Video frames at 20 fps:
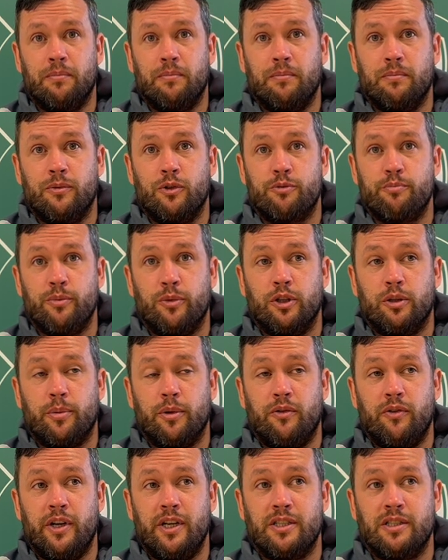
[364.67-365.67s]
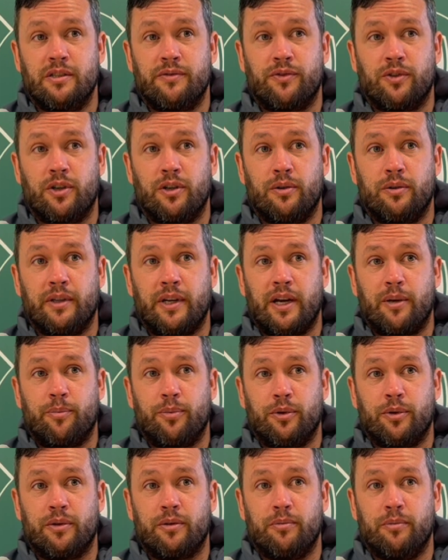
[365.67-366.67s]
there's multiple reasons for going
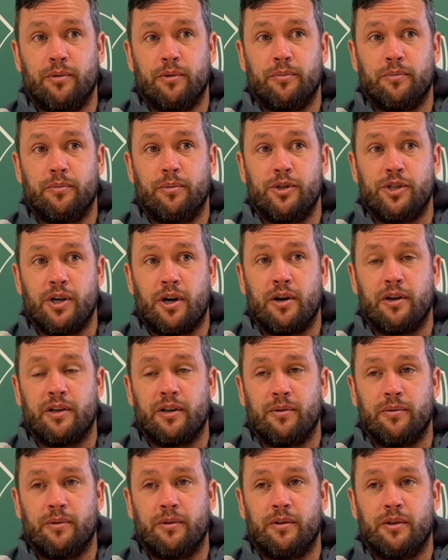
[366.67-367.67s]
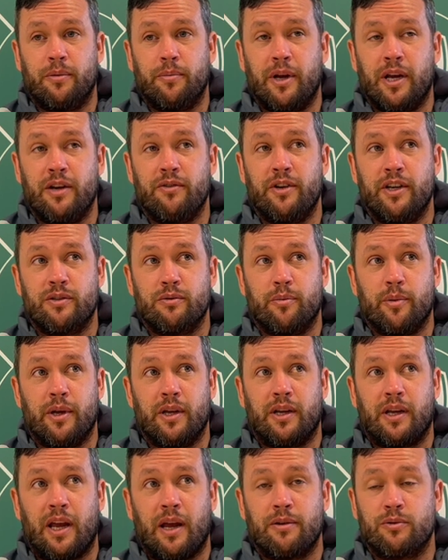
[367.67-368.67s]
that, but majority of the main reason would
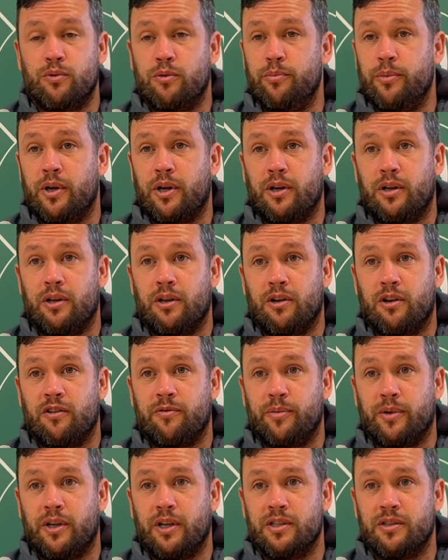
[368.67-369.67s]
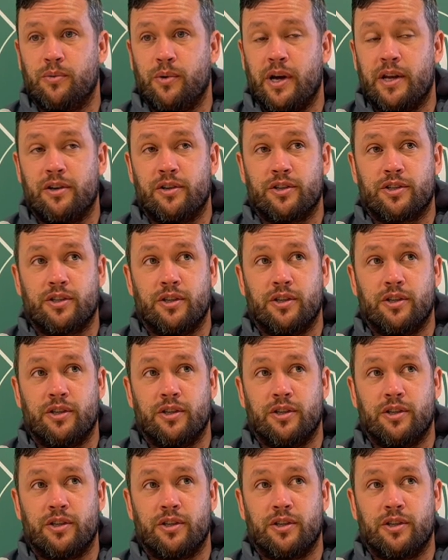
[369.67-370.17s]
be games won't be called off because of weather.